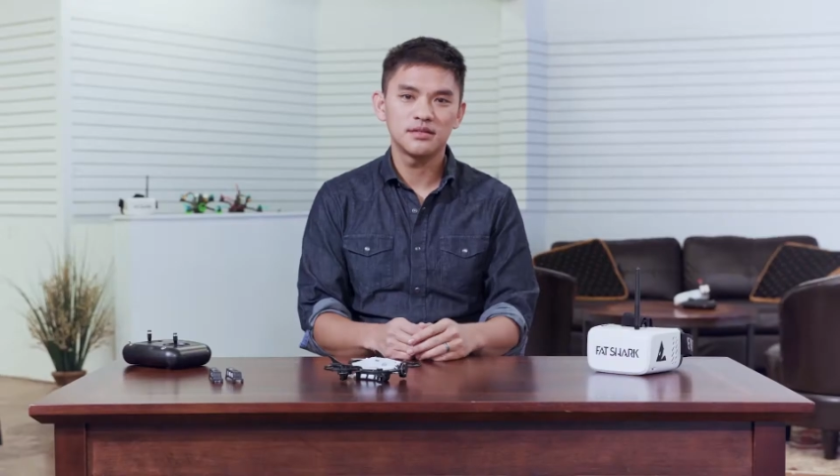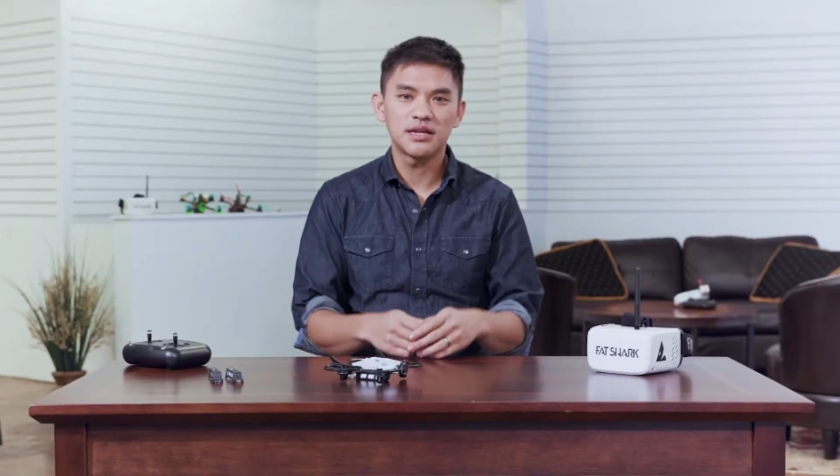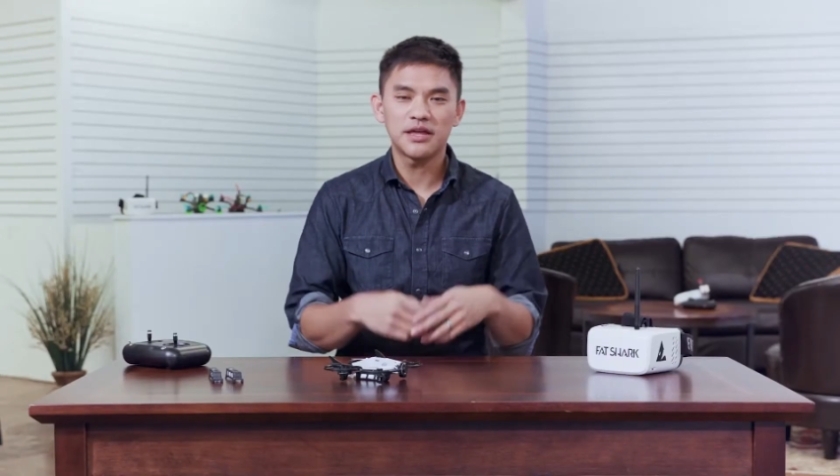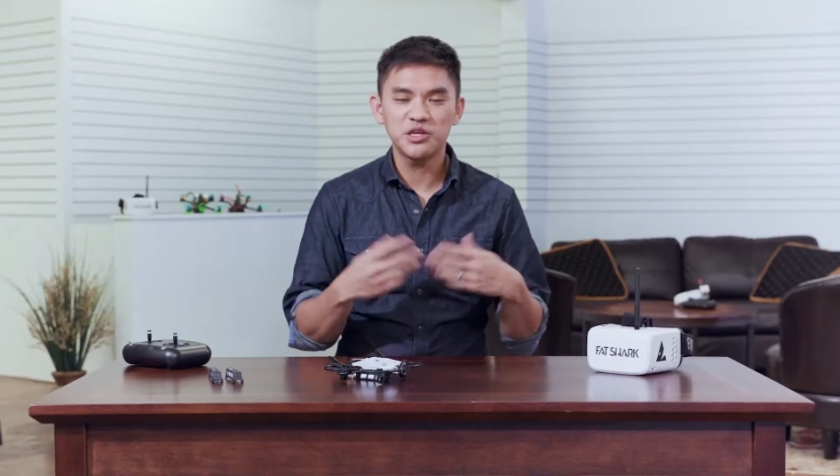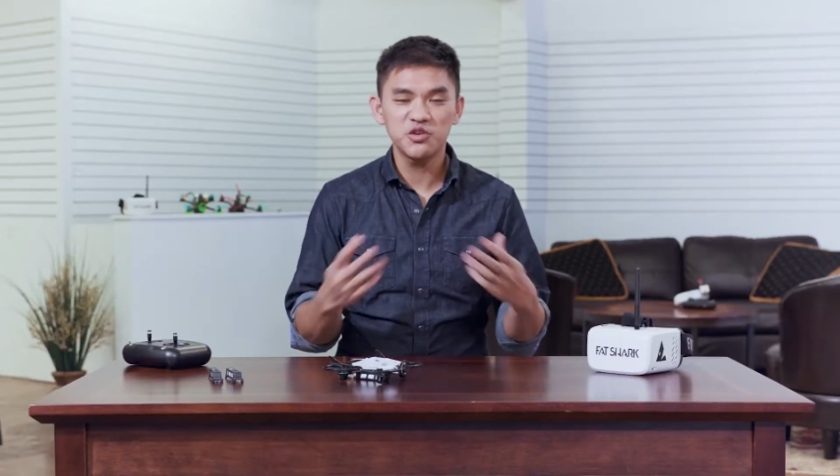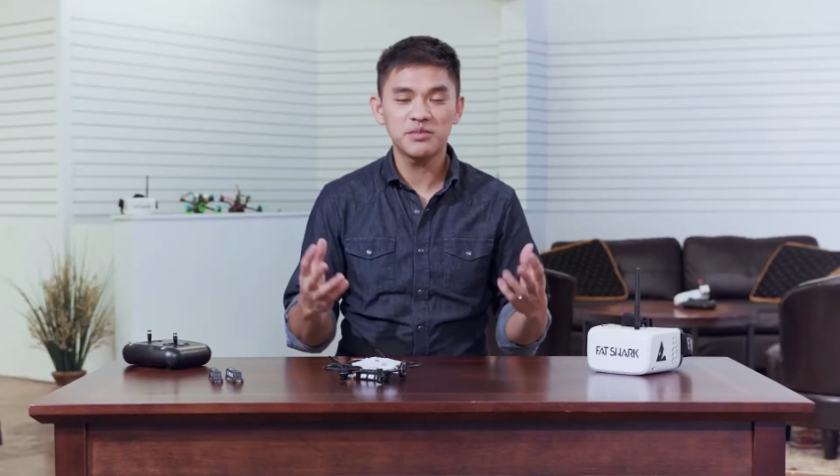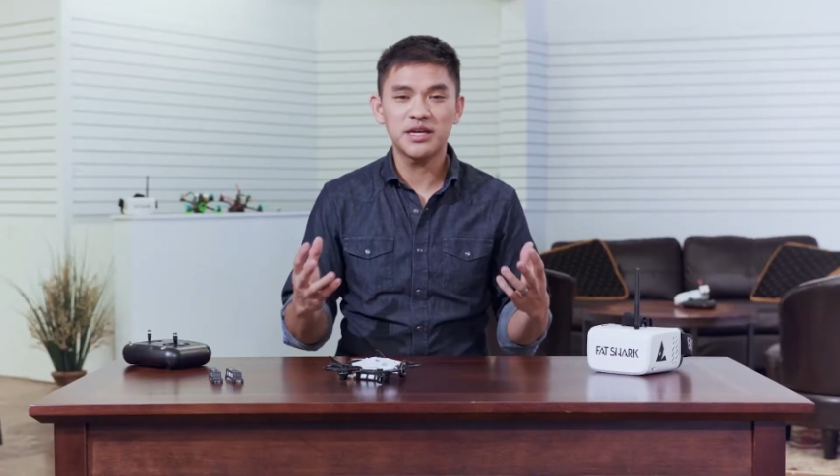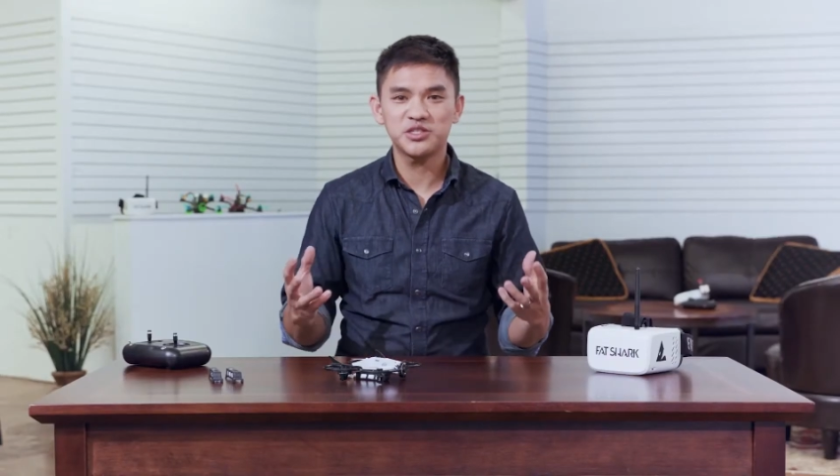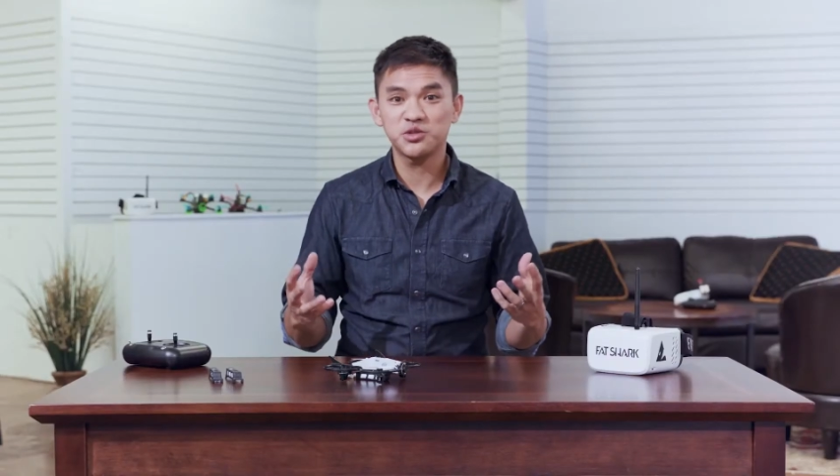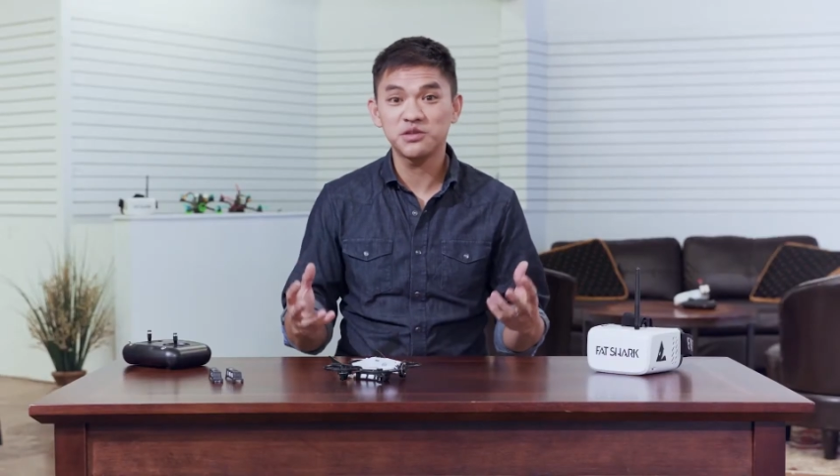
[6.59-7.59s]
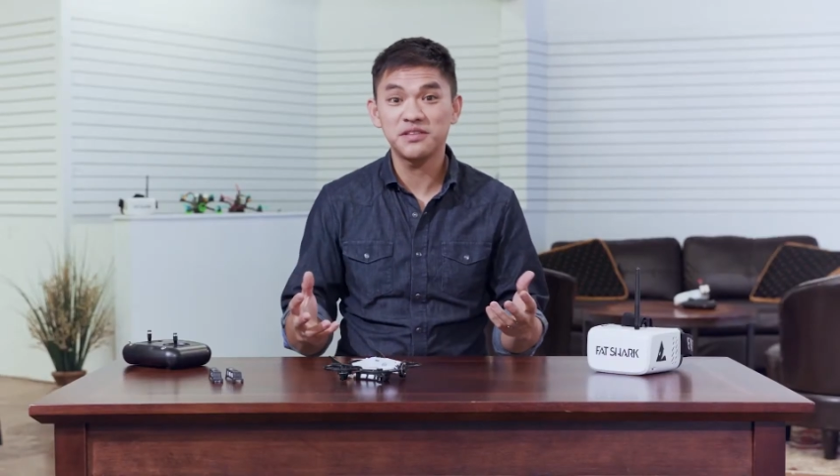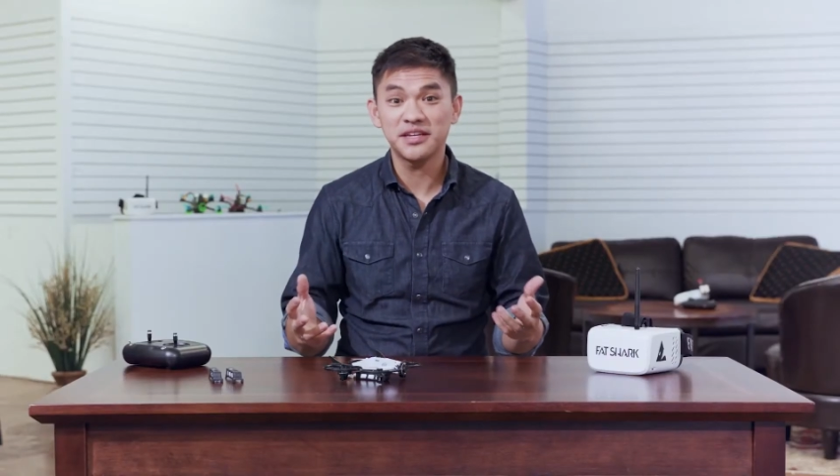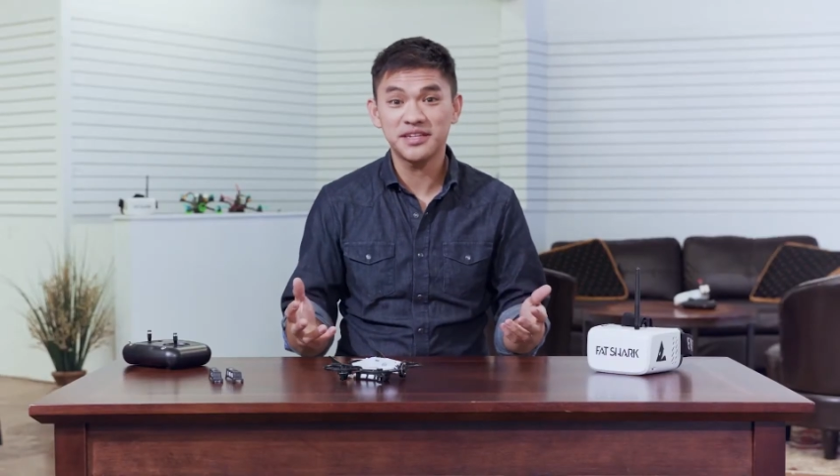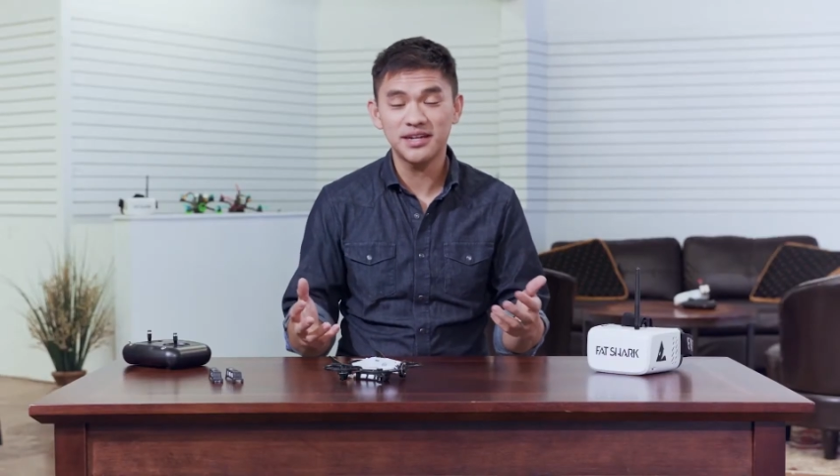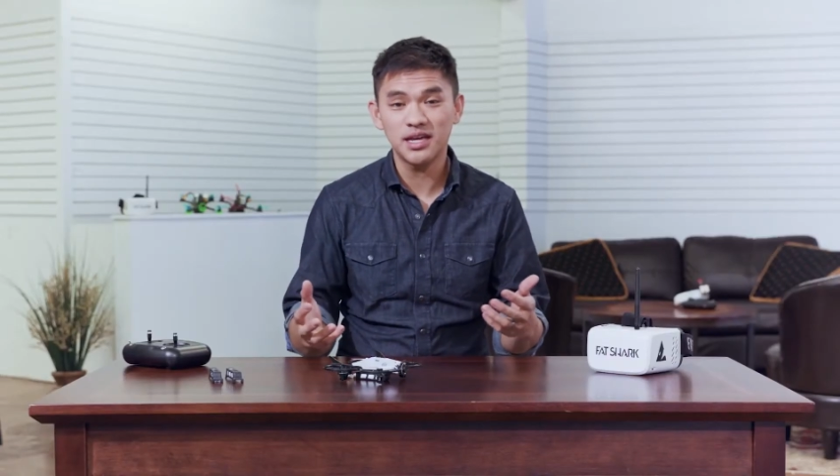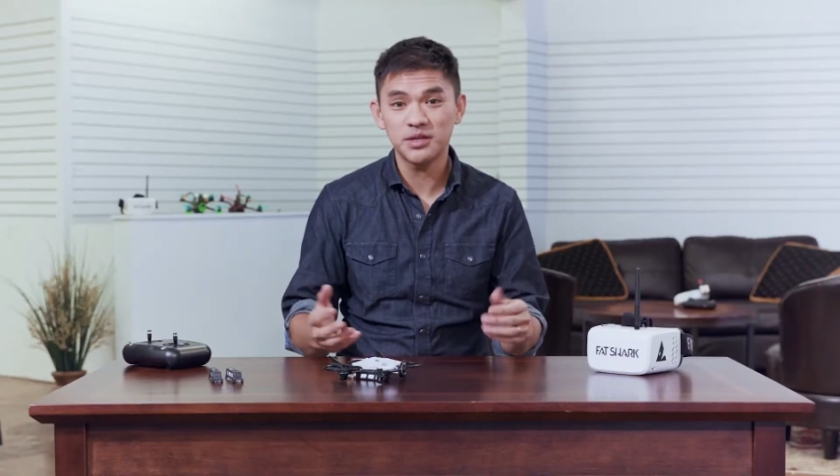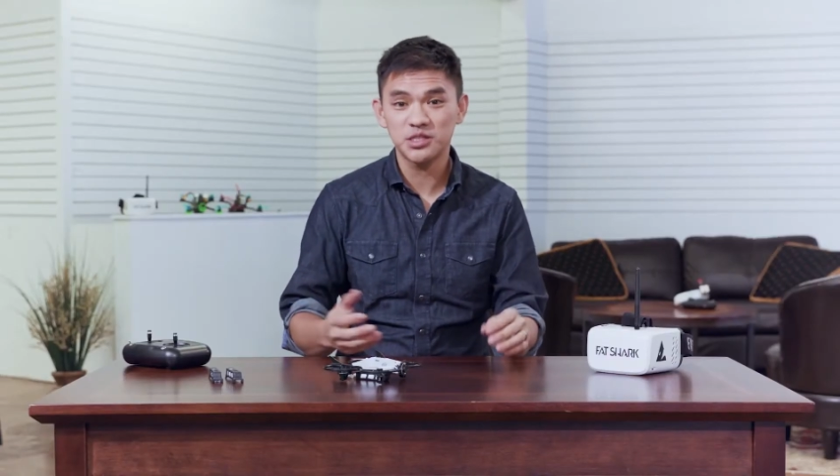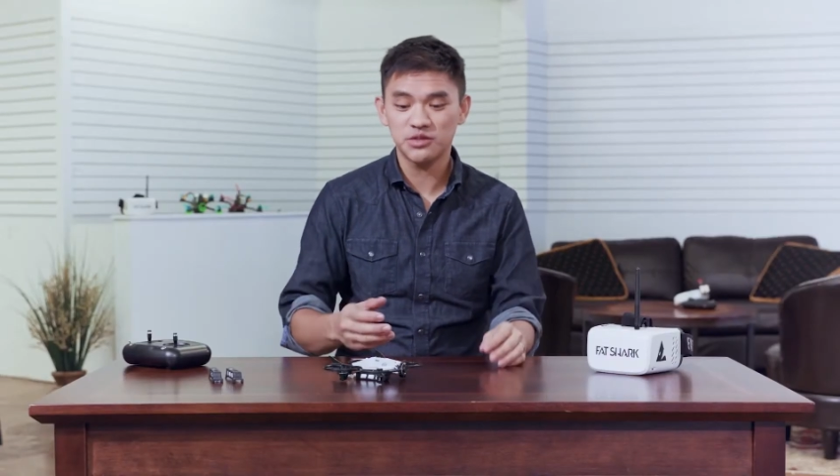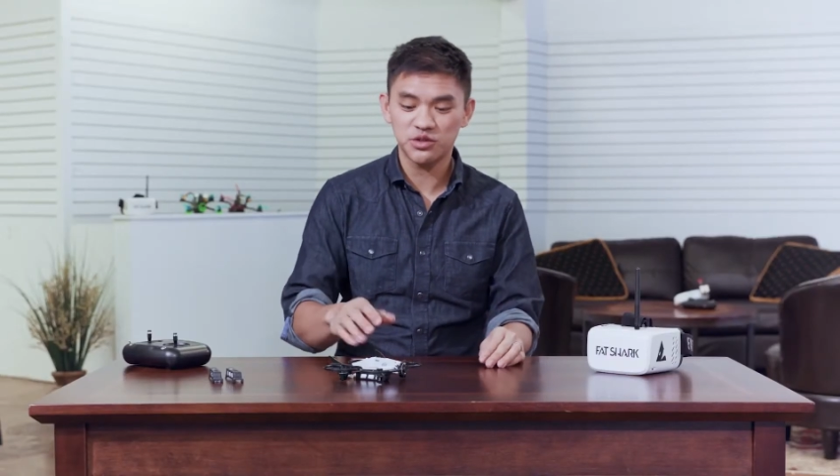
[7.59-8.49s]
Now that you've mastered the flight dynamics of